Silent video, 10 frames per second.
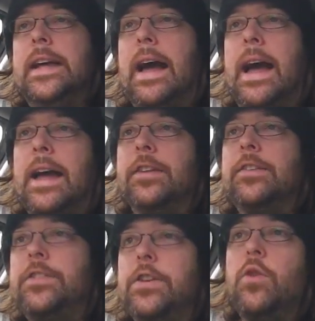
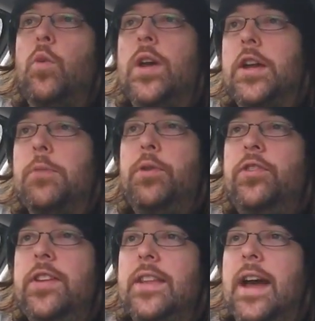and we're going to
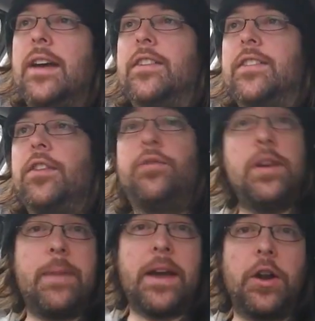put in that
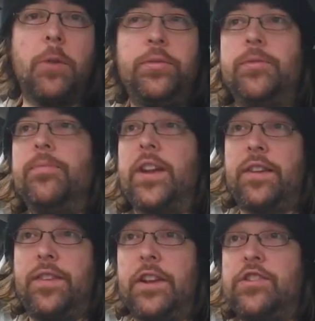3 Meganobs that I
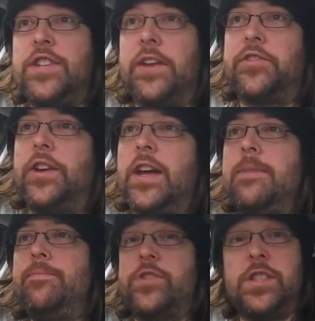finished yesterday.
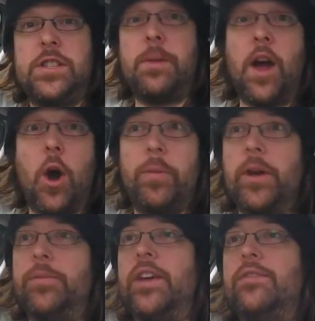So this is my hobby
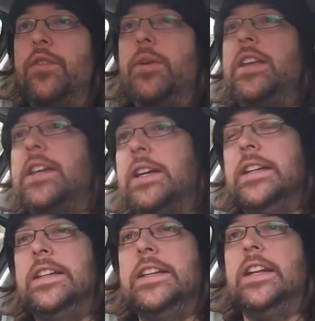update for the week.
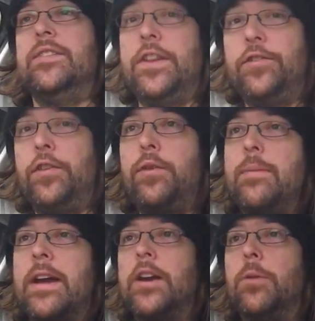Finished the 3
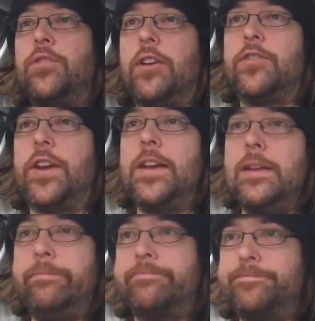Meganobs yesterday,
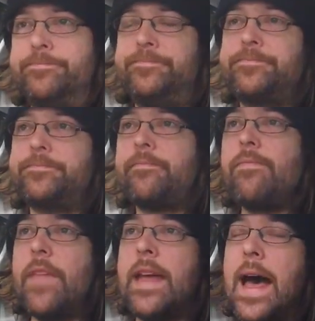
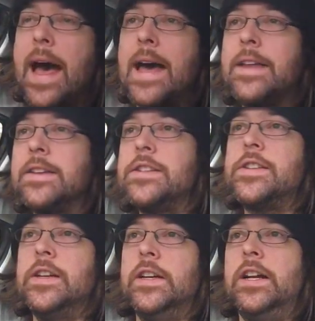and
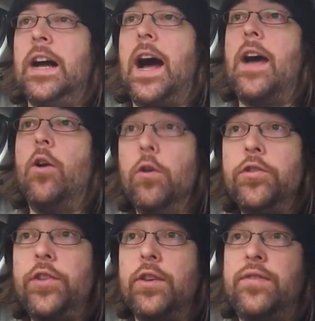I
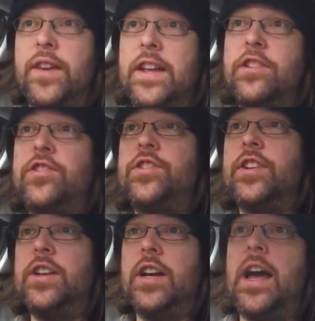also finished
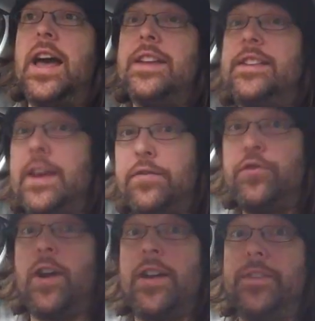a Death
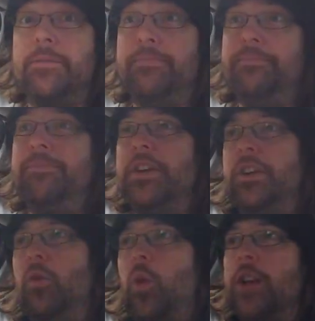Dread,
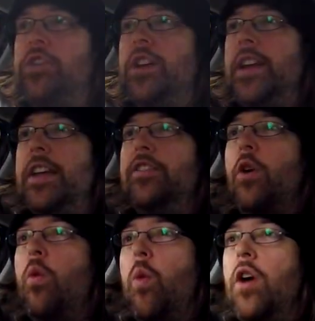which is
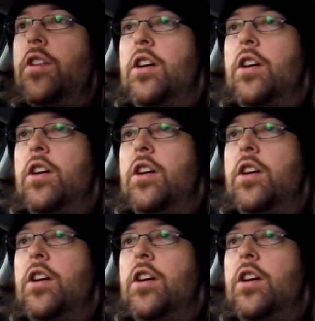one